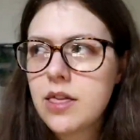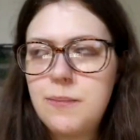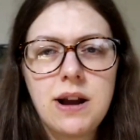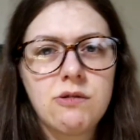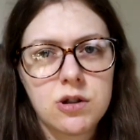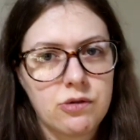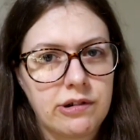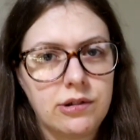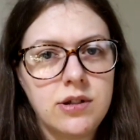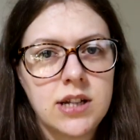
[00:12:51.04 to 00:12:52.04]
the micro
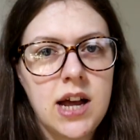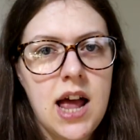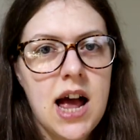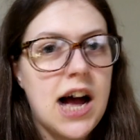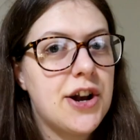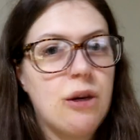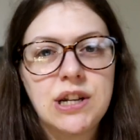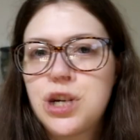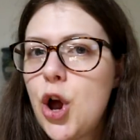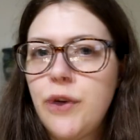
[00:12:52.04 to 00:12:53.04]
squirrels. I
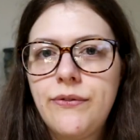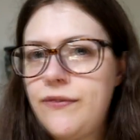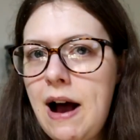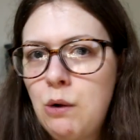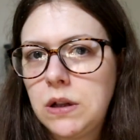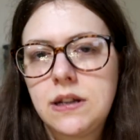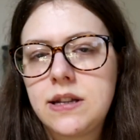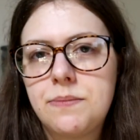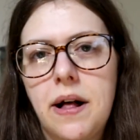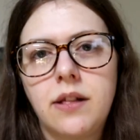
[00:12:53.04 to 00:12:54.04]
noticed no foul
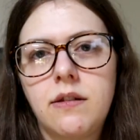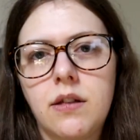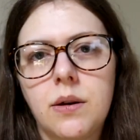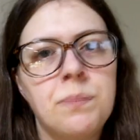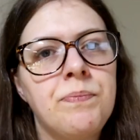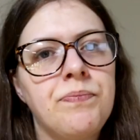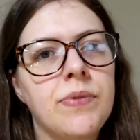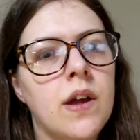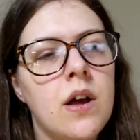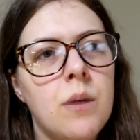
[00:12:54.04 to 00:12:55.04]
smell to them,
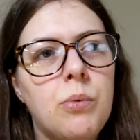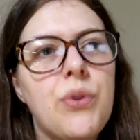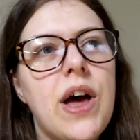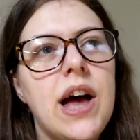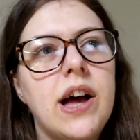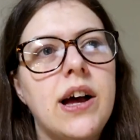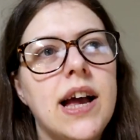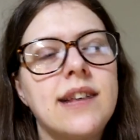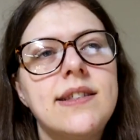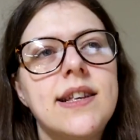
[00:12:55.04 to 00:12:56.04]
but their
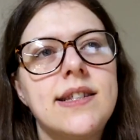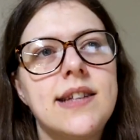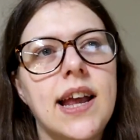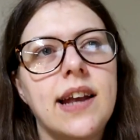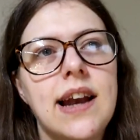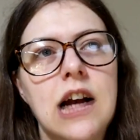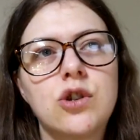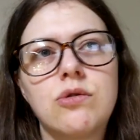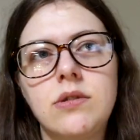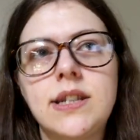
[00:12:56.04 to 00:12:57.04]
existing
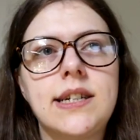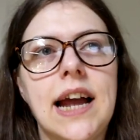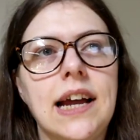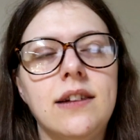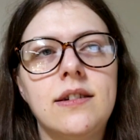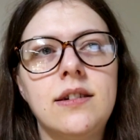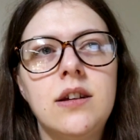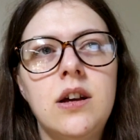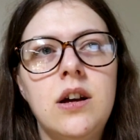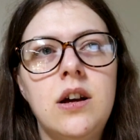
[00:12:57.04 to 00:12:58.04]
natural state
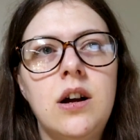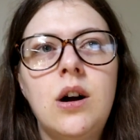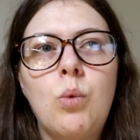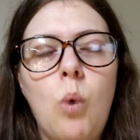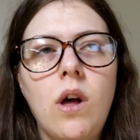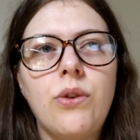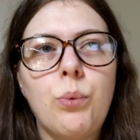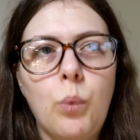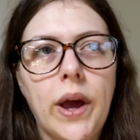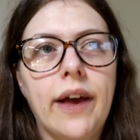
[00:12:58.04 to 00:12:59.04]

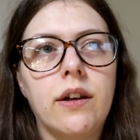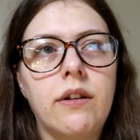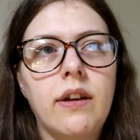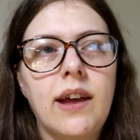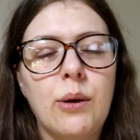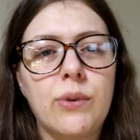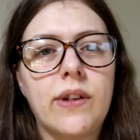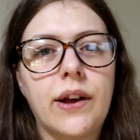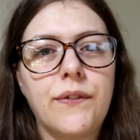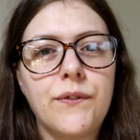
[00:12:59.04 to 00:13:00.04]
was weird. It
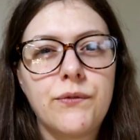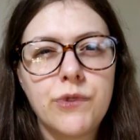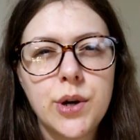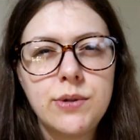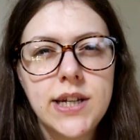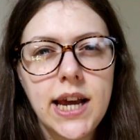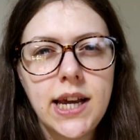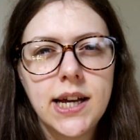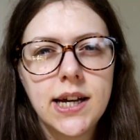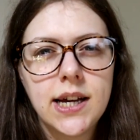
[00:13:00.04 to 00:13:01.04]
was like fruity,
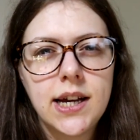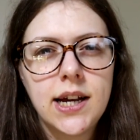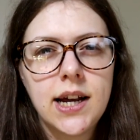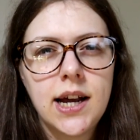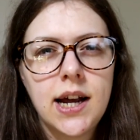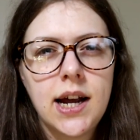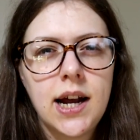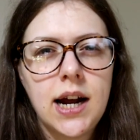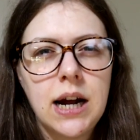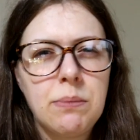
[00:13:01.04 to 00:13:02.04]

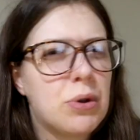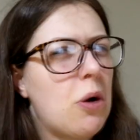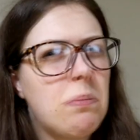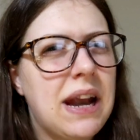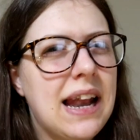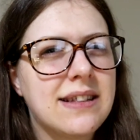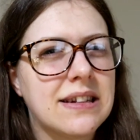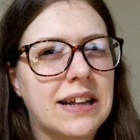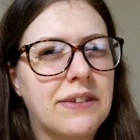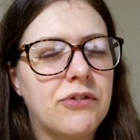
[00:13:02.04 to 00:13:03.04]
but
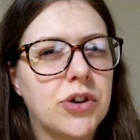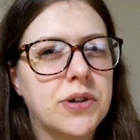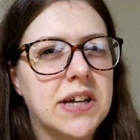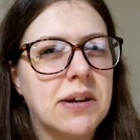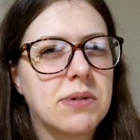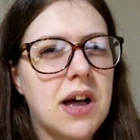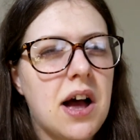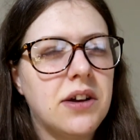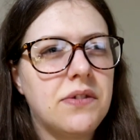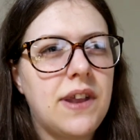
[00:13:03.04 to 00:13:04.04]
pleasantly fruity. It was
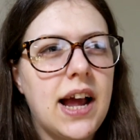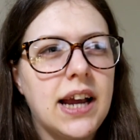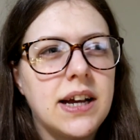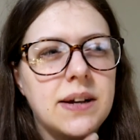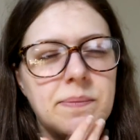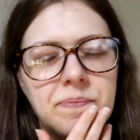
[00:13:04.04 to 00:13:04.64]
kind of like,